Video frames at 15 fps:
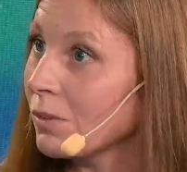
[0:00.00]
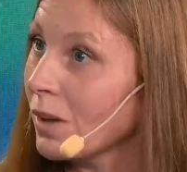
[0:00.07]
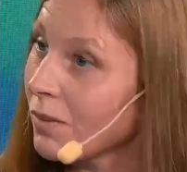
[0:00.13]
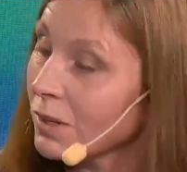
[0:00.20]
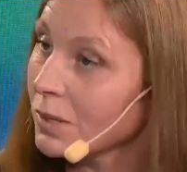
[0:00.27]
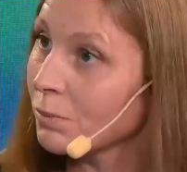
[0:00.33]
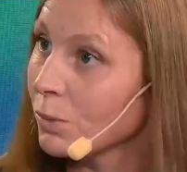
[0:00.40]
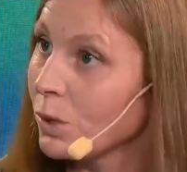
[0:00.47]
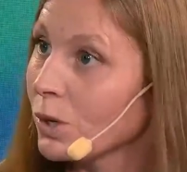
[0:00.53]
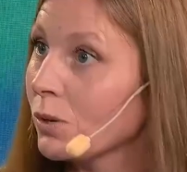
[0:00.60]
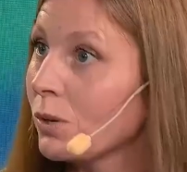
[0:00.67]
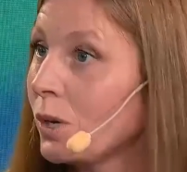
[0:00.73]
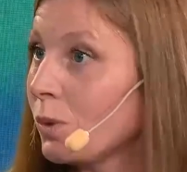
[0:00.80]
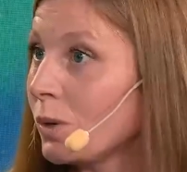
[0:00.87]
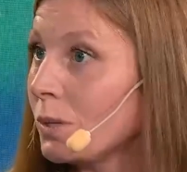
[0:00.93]
to have it more
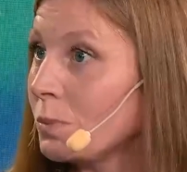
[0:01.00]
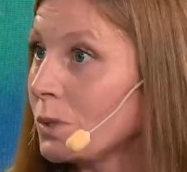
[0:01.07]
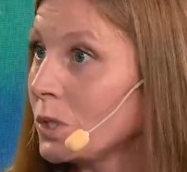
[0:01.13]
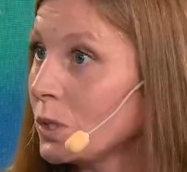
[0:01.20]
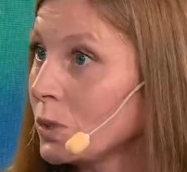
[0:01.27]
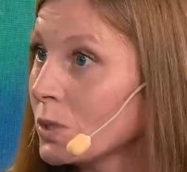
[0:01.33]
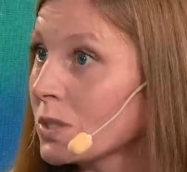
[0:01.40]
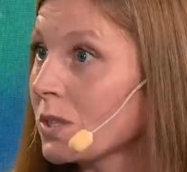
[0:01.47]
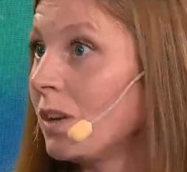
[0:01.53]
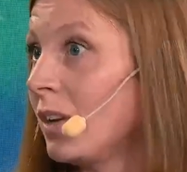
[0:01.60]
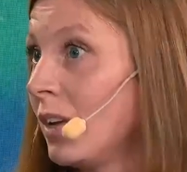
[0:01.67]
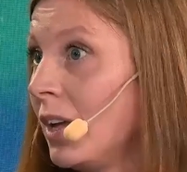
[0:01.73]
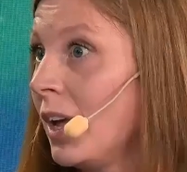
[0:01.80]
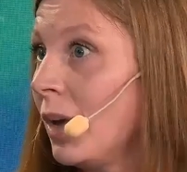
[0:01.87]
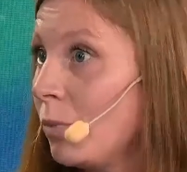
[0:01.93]
locally produced.
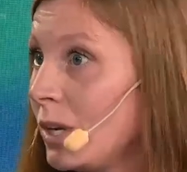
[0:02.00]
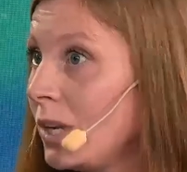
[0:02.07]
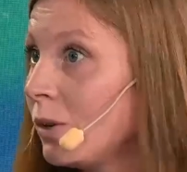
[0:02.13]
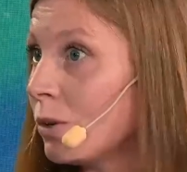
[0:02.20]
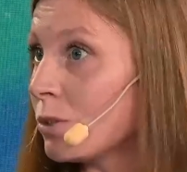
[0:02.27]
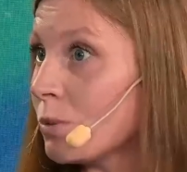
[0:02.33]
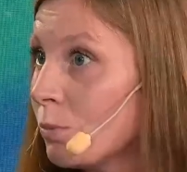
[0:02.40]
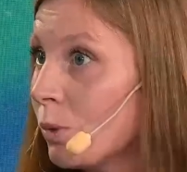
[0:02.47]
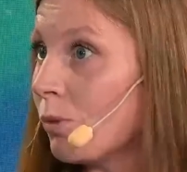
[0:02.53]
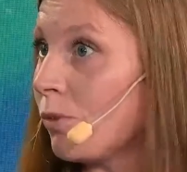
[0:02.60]
And we need also more